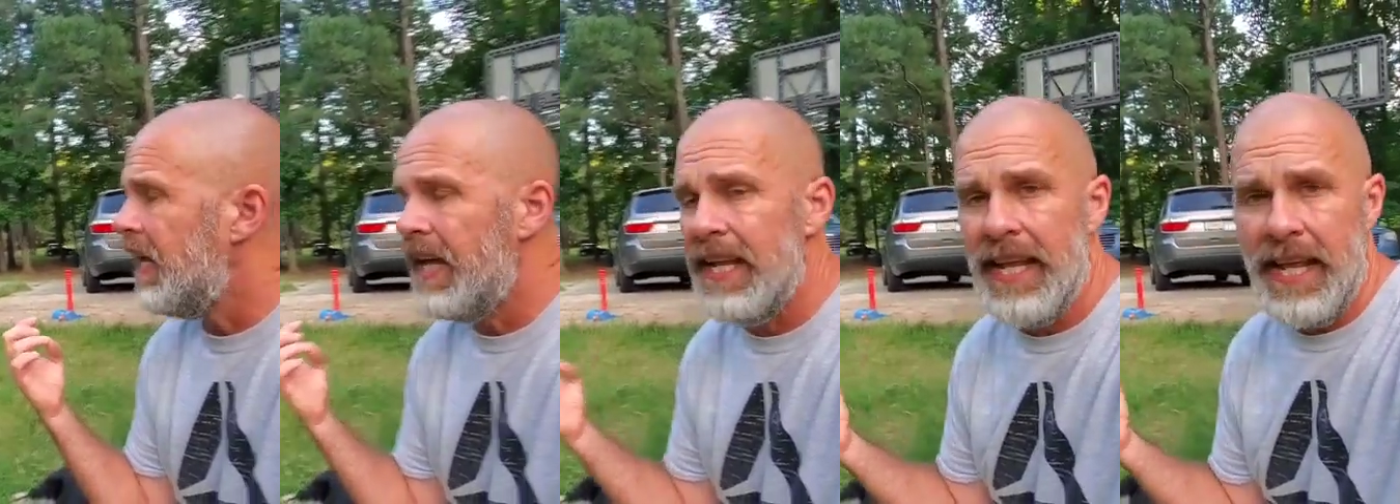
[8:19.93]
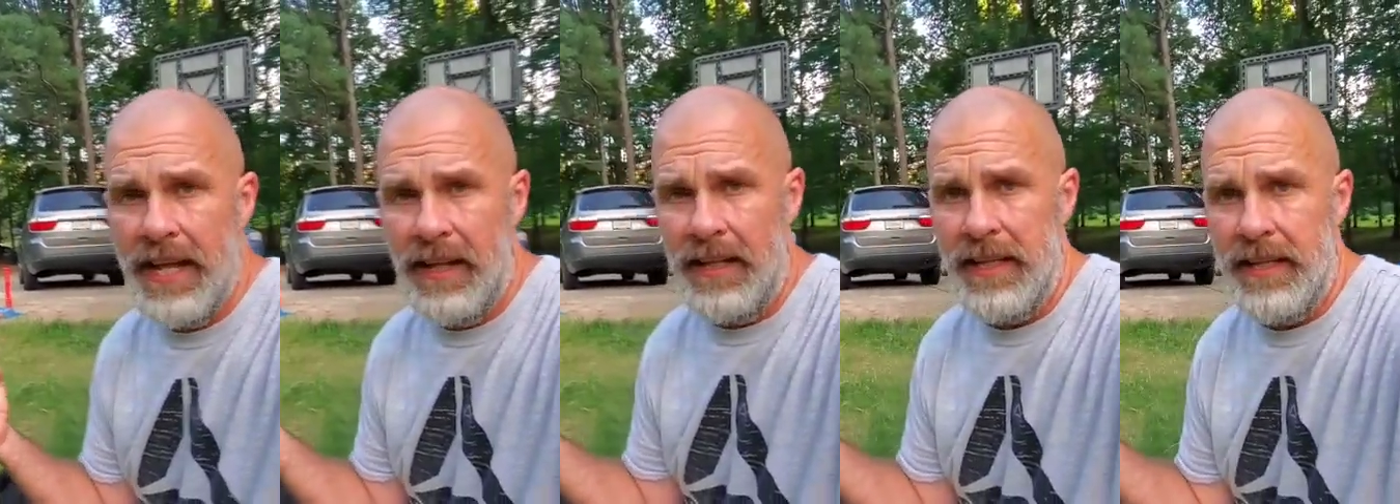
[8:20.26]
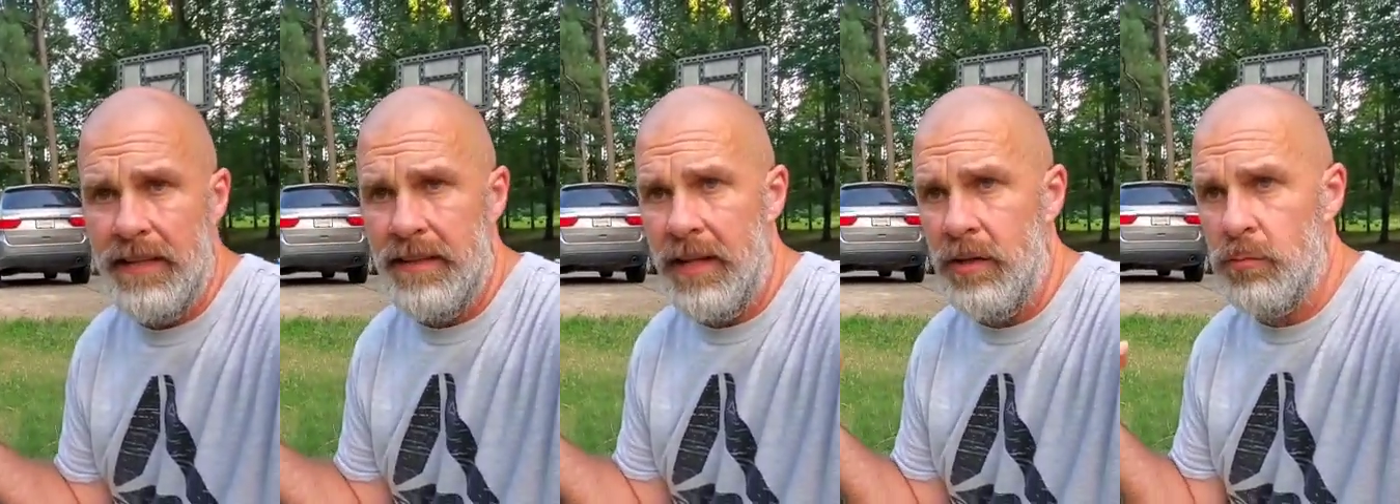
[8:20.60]
and
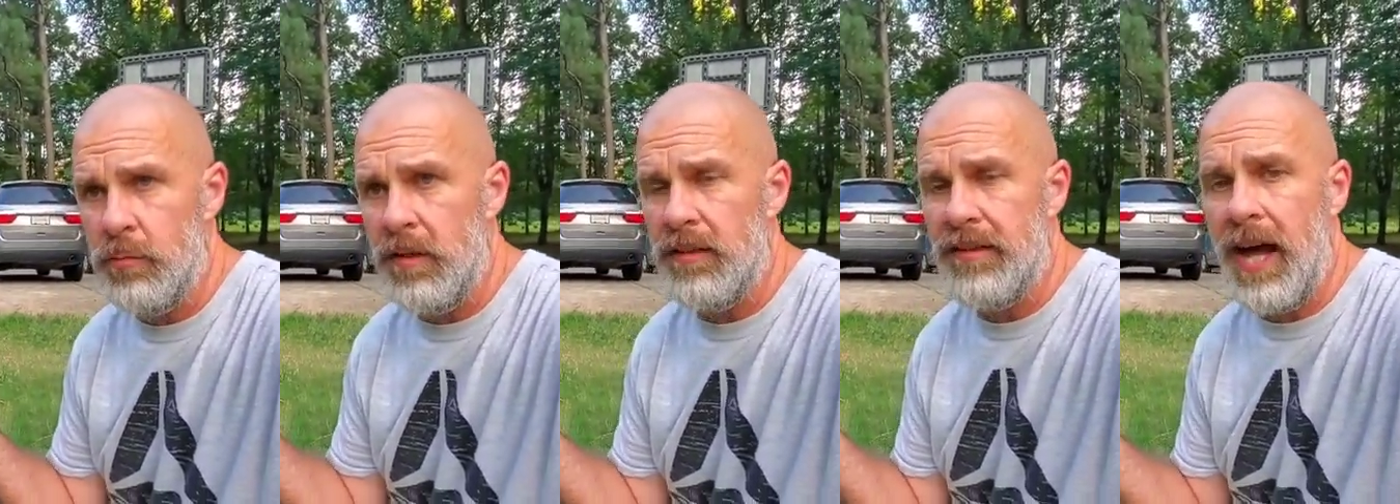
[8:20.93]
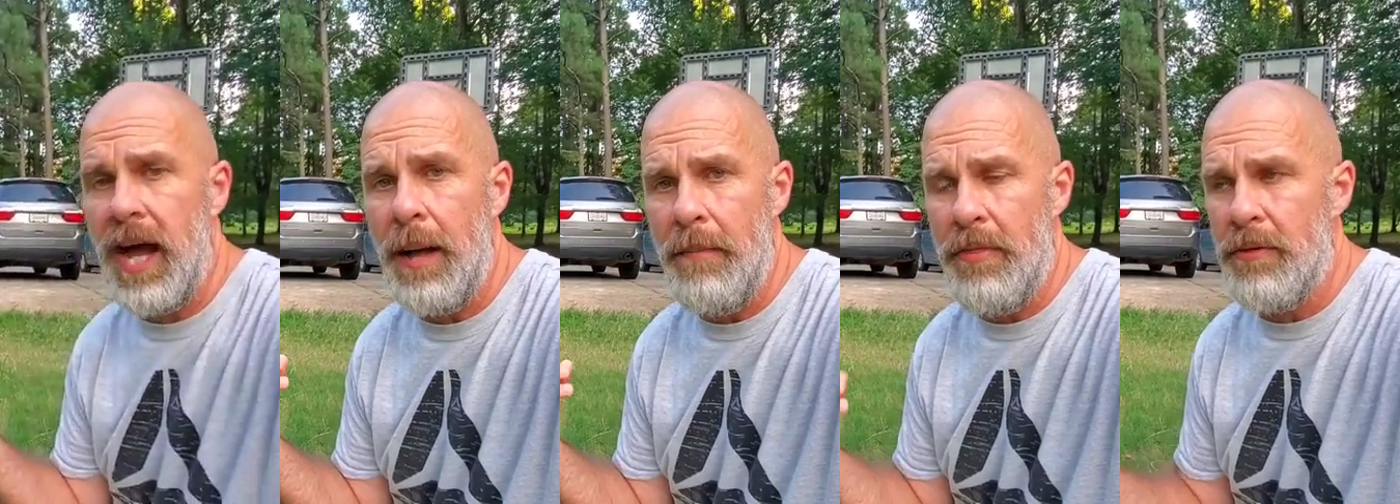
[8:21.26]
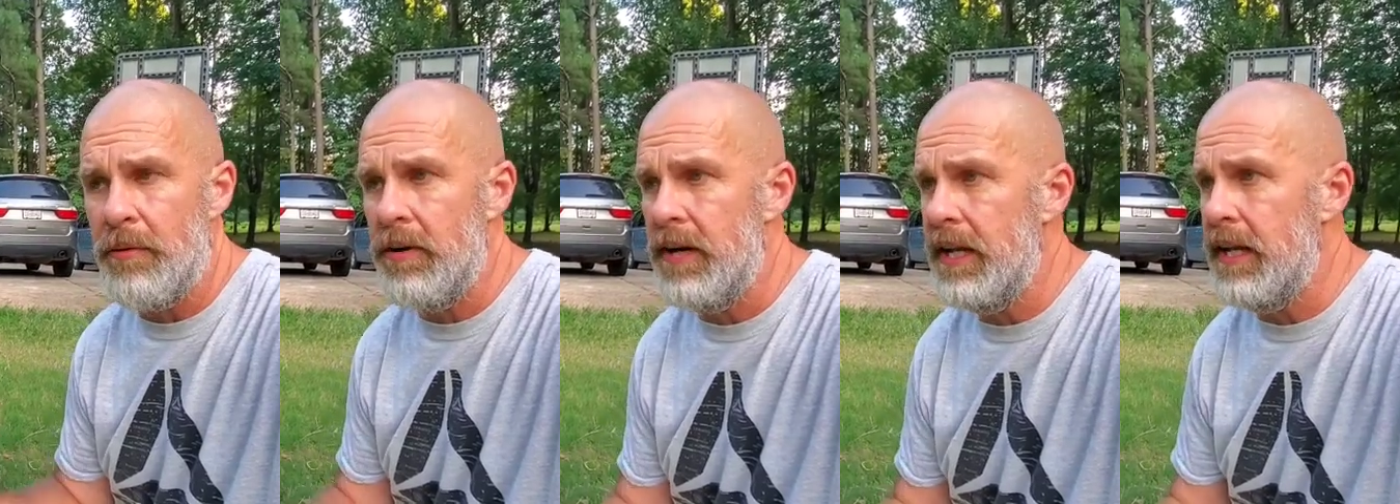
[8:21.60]
Ellie. Those were the top
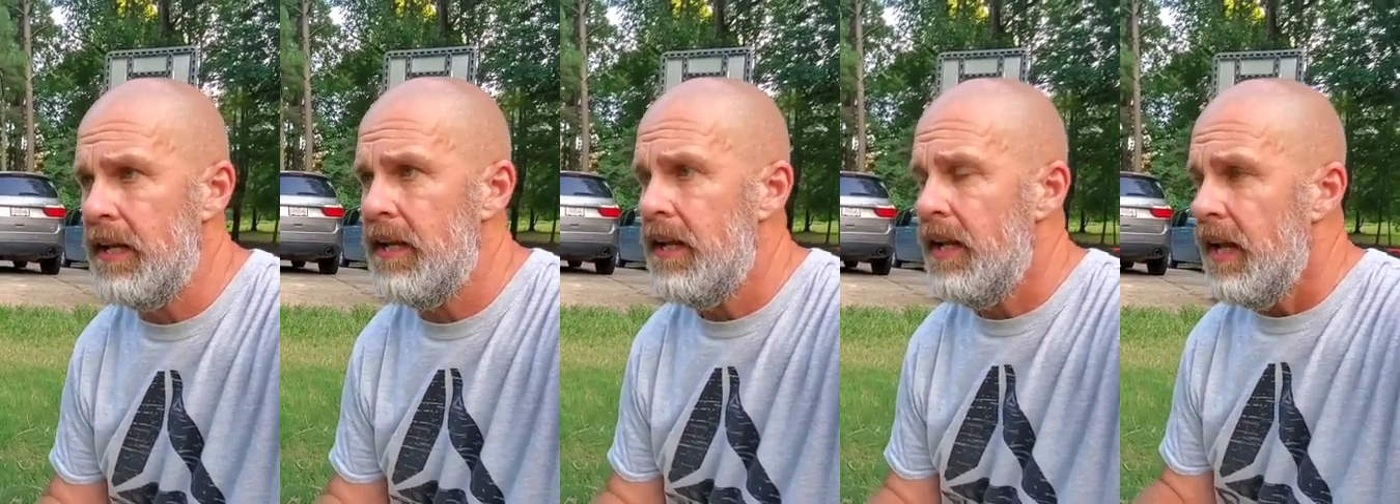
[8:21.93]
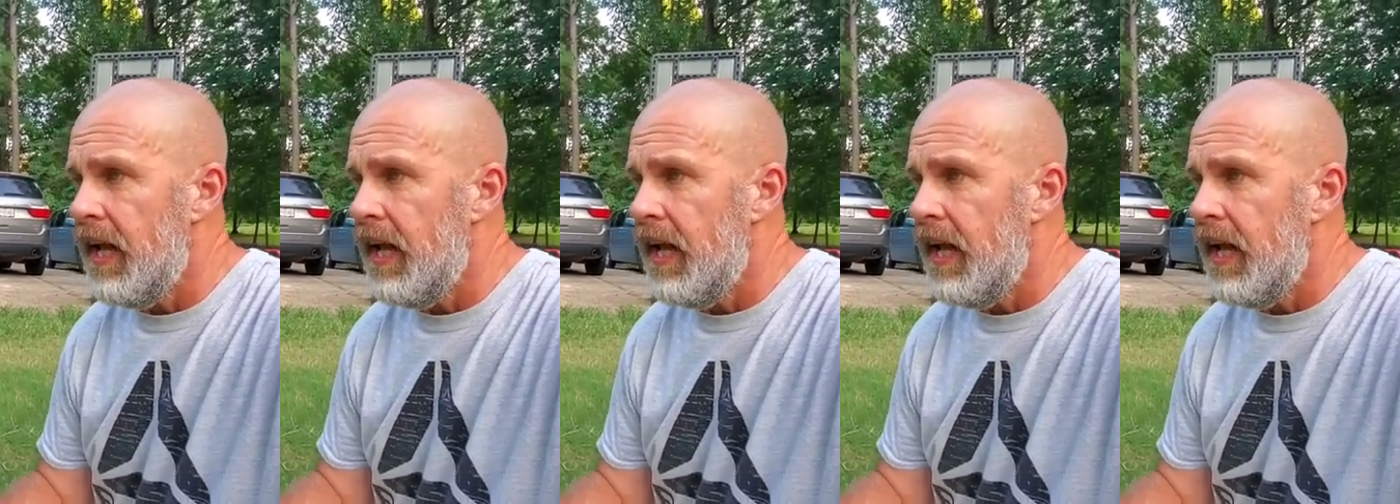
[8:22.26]
three.